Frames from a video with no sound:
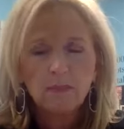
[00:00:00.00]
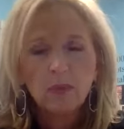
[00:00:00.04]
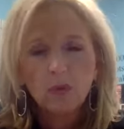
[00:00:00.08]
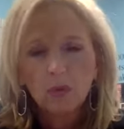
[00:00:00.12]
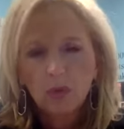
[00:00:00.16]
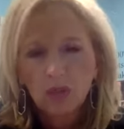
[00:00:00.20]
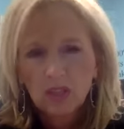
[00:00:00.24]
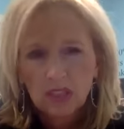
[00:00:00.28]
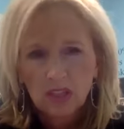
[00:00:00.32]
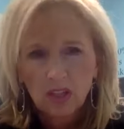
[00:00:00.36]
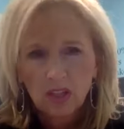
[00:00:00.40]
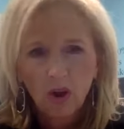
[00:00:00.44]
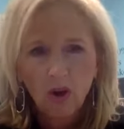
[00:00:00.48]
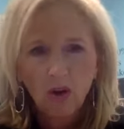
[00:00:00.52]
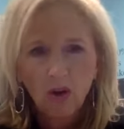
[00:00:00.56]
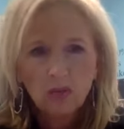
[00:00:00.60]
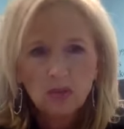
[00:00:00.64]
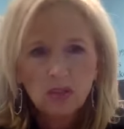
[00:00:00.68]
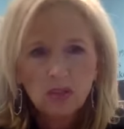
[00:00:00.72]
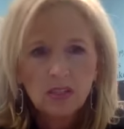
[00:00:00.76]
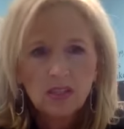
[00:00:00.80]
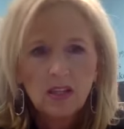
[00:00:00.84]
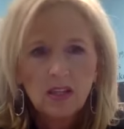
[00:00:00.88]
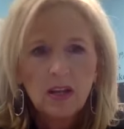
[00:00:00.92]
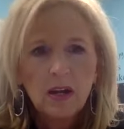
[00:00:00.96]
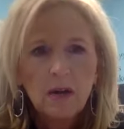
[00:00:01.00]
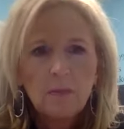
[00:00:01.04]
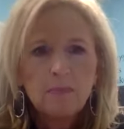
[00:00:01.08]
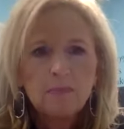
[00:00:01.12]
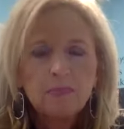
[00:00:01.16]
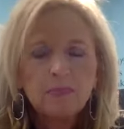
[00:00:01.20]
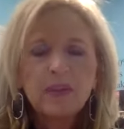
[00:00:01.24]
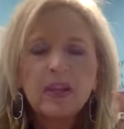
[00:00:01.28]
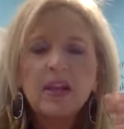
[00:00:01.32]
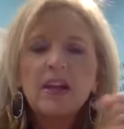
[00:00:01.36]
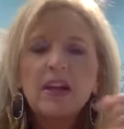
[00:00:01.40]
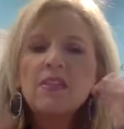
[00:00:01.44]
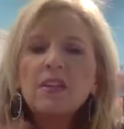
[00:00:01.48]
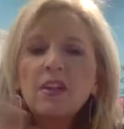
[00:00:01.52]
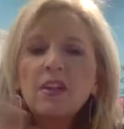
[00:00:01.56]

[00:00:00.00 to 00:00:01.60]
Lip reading: results in